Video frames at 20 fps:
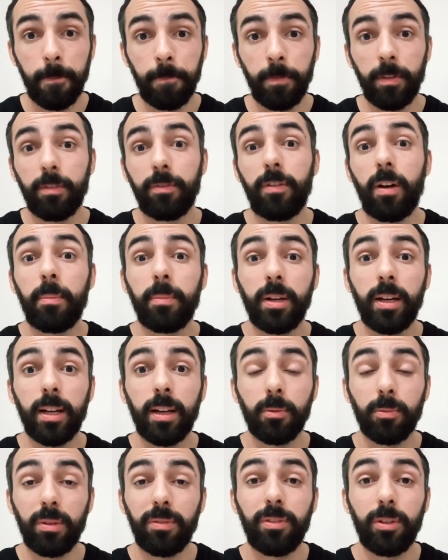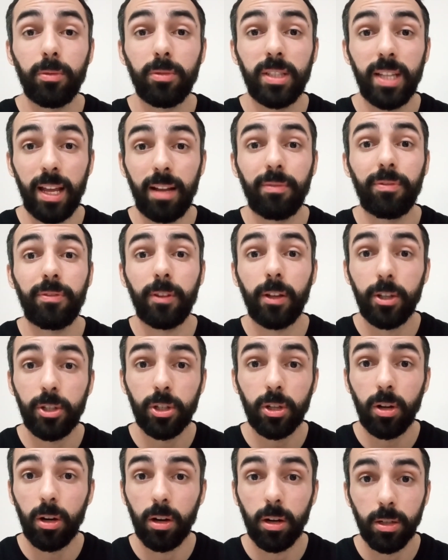If I'm going to review 10
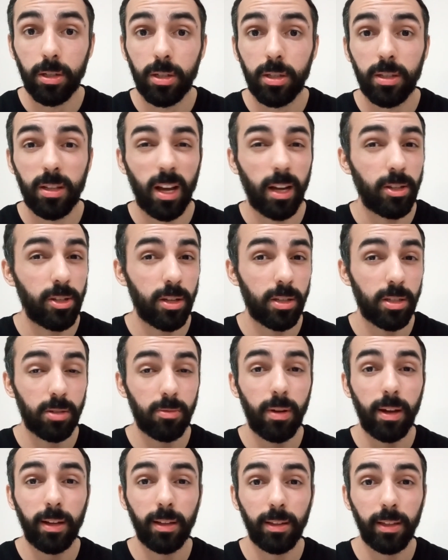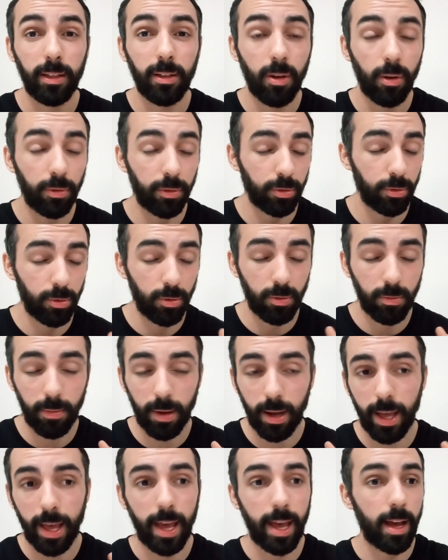flashcards, I just quickly go through my
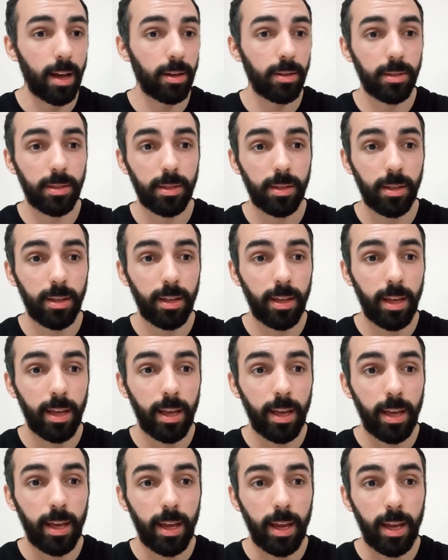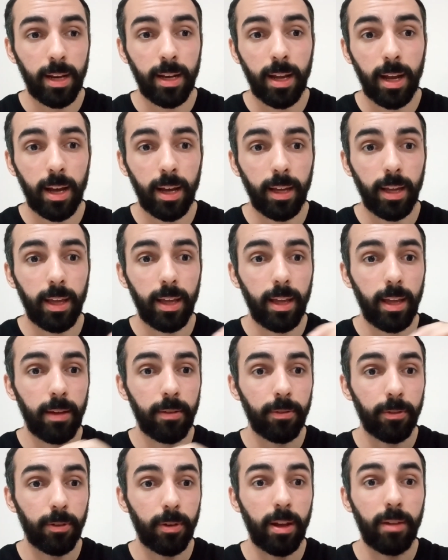house, and
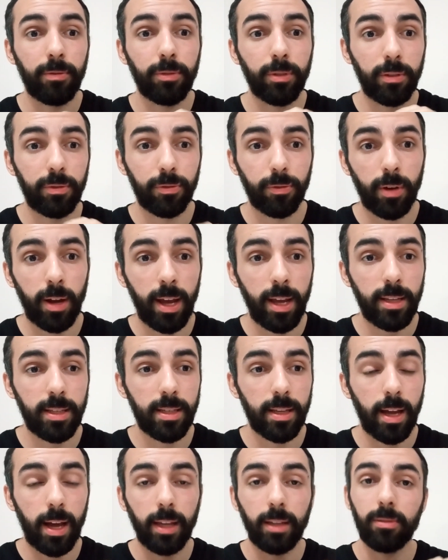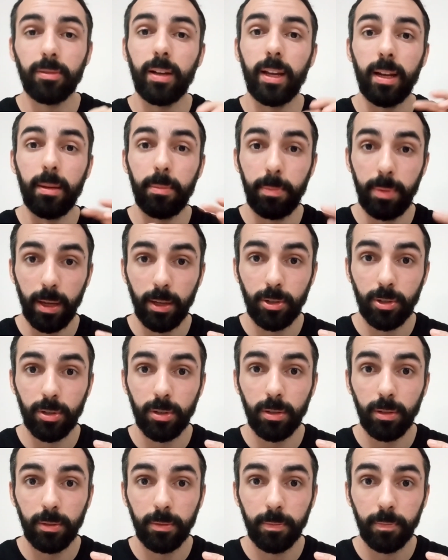for every phrase, I create a picture,